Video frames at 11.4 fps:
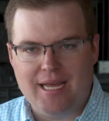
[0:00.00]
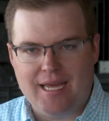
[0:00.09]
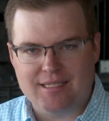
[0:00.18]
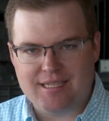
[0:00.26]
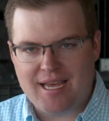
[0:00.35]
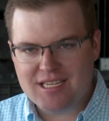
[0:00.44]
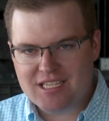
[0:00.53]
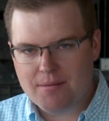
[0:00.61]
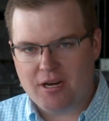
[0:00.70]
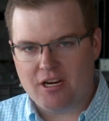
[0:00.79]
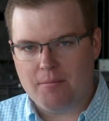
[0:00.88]
and it's
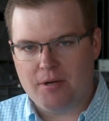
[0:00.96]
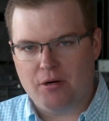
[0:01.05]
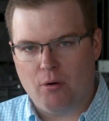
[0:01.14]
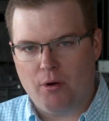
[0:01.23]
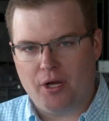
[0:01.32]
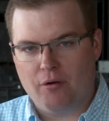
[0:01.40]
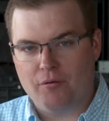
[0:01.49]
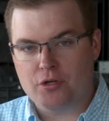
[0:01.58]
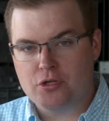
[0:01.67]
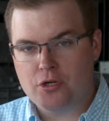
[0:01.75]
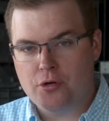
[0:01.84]
estimated to be growing on over
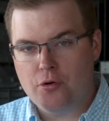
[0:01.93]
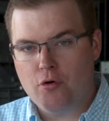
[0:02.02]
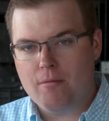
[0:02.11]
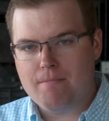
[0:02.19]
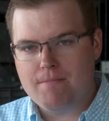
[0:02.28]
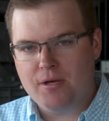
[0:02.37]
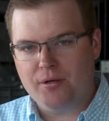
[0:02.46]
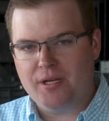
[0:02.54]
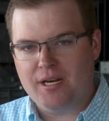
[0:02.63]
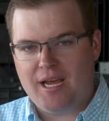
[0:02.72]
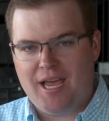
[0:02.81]
two
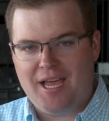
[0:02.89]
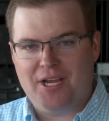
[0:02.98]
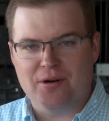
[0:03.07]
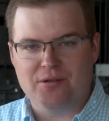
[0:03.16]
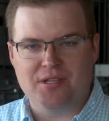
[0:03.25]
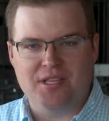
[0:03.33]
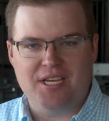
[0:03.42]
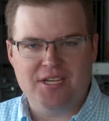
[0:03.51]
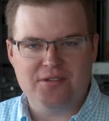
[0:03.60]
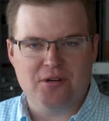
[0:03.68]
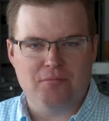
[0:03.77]
million acres in the
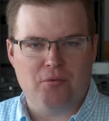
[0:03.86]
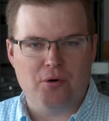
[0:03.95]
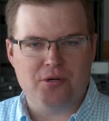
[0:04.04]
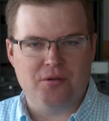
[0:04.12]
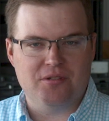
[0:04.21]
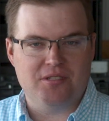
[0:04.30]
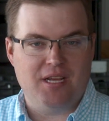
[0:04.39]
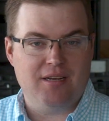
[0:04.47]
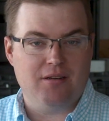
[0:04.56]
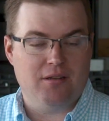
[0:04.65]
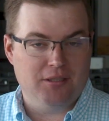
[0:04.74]
eastern portion of the
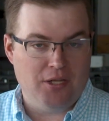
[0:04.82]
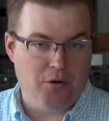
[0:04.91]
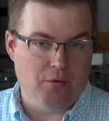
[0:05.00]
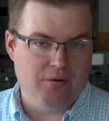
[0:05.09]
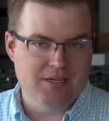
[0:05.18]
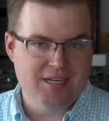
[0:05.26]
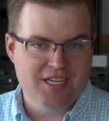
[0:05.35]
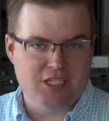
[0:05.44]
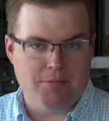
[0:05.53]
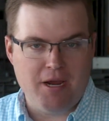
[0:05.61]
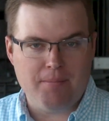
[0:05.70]
state alone.
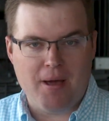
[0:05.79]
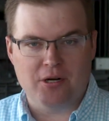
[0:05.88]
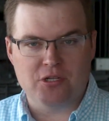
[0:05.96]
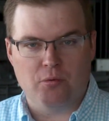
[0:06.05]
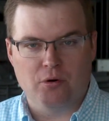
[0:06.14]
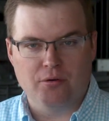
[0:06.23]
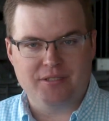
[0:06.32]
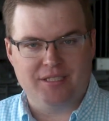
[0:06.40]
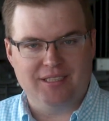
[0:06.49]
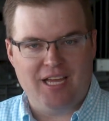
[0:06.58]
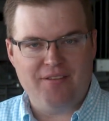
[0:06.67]
To make matters worse,
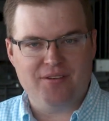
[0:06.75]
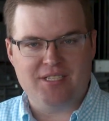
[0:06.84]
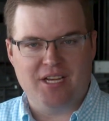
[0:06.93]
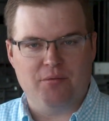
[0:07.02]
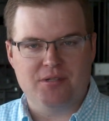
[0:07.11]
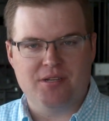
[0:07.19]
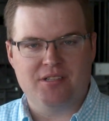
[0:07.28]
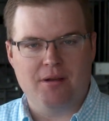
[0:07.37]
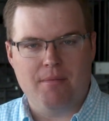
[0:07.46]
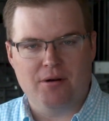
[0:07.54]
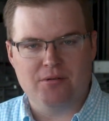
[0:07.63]

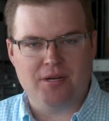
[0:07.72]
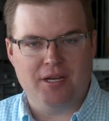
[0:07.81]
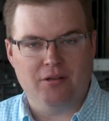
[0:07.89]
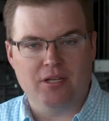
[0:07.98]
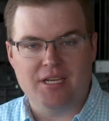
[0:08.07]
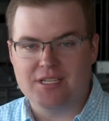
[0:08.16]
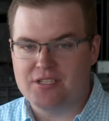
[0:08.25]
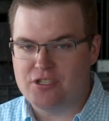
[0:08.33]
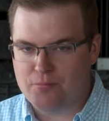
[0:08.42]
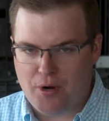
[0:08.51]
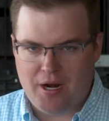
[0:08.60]
glyphosate-resistant mare's tail is
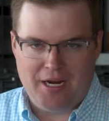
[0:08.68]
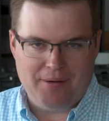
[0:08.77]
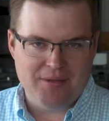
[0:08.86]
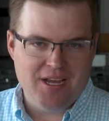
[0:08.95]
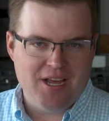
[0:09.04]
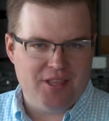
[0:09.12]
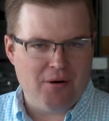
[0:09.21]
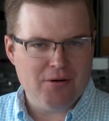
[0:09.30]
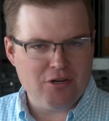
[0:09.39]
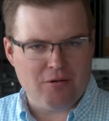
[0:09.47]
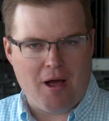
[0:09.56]
spreading. There
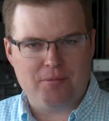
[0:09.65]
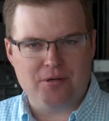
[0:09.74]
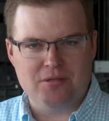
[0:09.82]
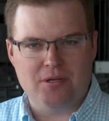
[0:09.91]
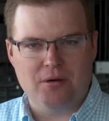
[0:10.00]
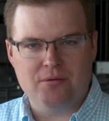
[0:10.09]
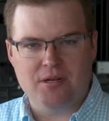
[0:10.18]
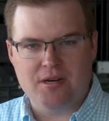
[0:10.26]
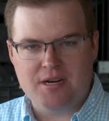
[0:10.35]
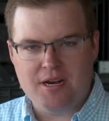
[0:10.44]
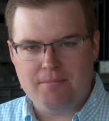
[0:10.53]
are certain options, though, to
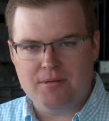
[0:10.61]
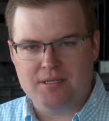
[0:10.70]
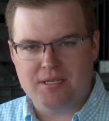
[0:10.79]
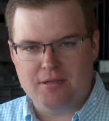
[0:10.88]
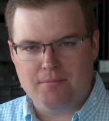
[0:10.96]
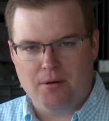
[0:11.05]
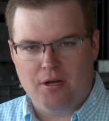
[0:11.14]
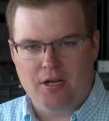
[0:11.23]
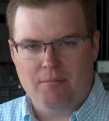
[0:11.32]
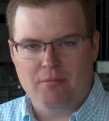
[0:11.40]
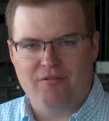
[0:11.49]
nip this in the
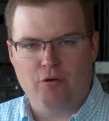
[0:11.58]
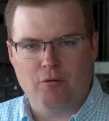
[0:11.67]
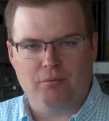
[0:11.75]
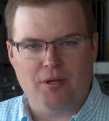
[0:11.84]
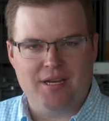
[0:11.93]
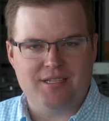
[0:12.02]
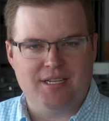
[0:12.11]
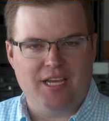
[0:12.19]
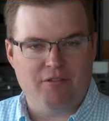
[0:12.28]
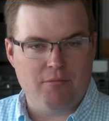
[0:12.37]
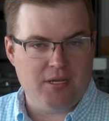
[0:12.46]
bud before planting
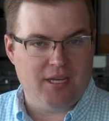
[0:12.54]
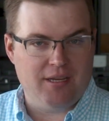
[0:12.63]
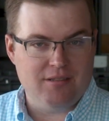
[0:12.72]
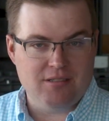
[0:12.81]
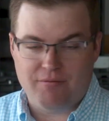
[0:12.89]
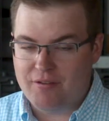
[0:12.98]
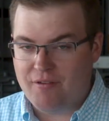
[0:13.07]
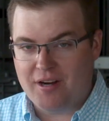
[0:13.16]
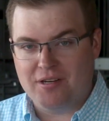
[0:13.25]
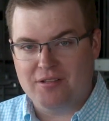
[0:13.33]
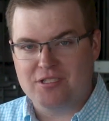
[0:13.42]
even begins if you've
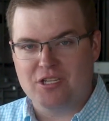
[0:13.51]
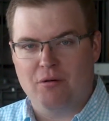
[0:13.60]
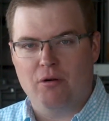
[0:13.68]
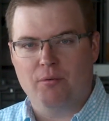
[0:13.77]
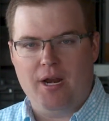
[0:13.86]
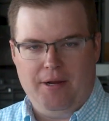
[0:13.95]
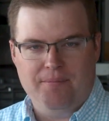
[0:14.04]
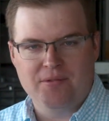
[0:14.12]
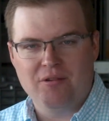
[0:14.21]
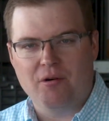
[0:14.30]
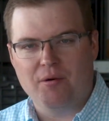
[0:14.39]
not done so already.
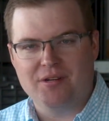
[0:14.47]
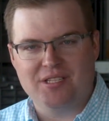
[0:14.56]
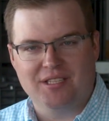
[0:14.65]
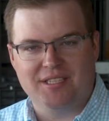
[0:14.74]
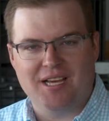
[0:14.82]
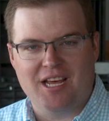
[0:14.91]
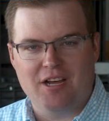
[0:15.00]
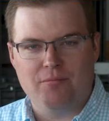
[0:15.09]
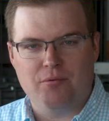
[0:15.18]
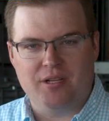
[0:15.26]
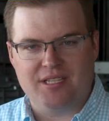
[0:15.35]
We recently caught
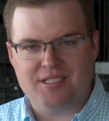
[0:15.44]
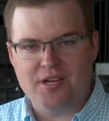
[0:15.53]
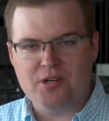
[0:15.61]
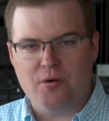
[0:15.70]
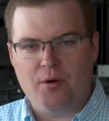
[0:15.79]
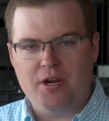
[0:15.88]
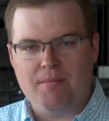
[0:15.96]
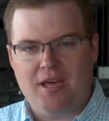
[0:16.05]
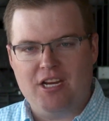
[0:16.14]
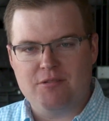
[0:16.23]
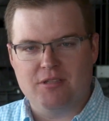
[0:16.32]
up with an extension weed
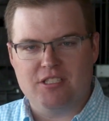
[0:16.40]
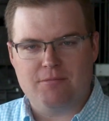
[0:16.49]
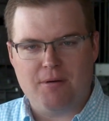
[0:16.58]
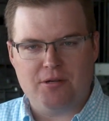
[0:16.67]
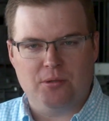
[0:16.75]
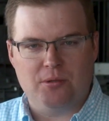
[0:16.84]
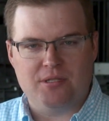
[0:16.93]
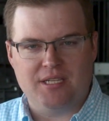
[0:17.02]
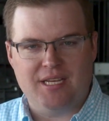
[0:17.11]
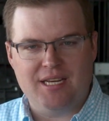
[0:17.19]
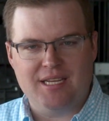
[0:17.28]
management specialist
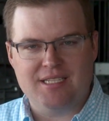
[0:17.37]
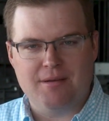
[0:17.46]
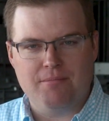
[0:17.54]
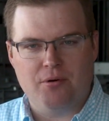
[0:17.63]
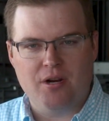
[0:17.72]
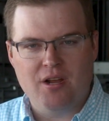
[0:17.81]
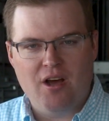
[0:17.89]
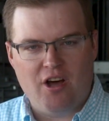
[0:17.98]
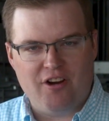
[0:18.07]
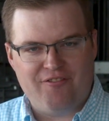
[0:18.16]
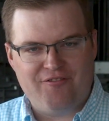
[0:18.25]
to get his input
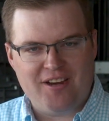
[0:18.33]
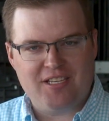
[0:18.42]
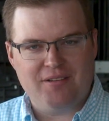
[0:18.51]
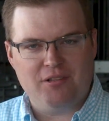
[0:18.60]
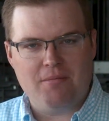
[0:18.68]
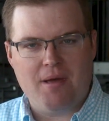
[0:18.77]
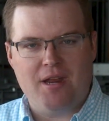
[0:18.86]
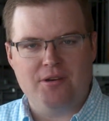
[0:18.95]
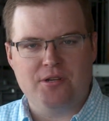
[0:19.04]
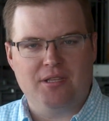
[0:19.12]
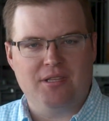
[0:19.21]
on effectively
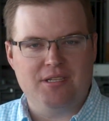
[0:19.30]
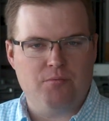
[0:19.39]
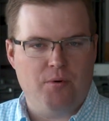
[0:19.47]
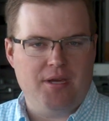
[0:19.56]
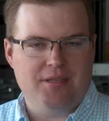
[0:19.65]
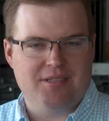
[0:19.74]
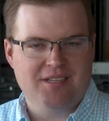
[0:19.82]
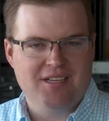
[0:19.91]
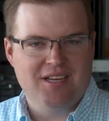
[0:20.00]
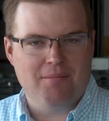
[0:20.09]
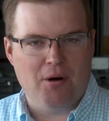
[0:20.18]
managing these weeds.
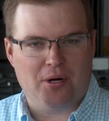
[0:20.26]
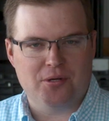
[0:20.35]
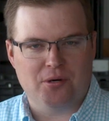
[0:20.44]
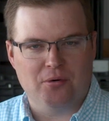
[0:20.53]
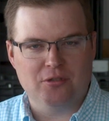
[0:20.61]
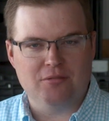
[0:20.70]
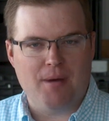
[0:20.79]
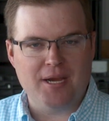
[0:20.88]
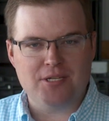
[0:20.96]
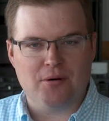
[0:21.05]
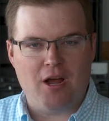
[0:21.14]
Market Journal's
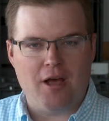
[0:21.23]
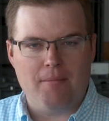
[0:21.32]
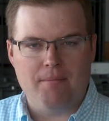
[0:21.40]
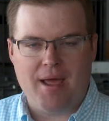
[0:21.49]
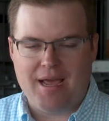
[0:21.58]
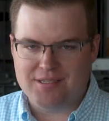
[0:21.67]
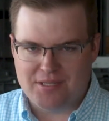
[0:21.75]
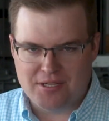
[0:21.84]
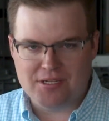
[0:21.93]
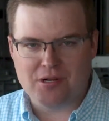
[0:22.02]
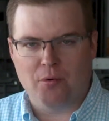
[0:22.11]
Mike Straub has
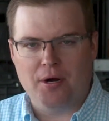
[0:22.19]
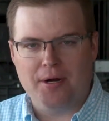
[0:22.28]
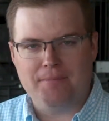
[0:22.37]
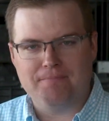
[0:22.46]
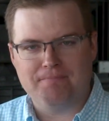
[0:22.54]
this story.